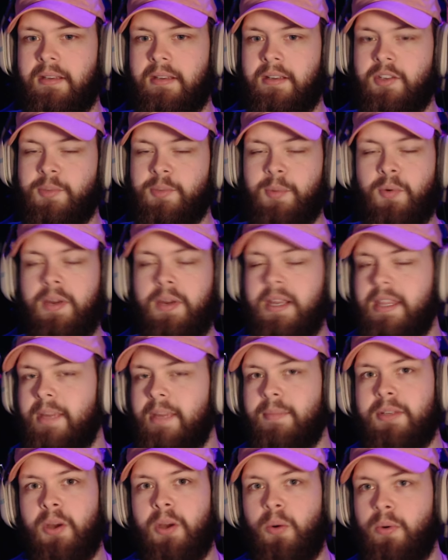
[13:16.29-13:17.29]
Because Marie and
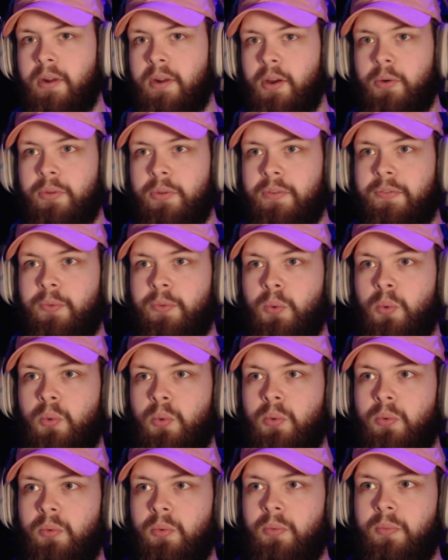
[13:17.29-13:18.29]
them don't know the
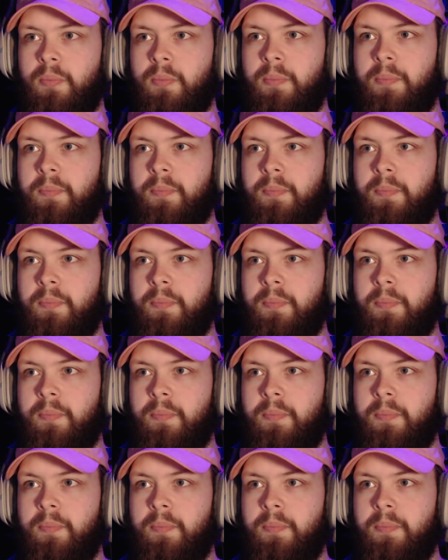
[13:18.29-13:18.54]
full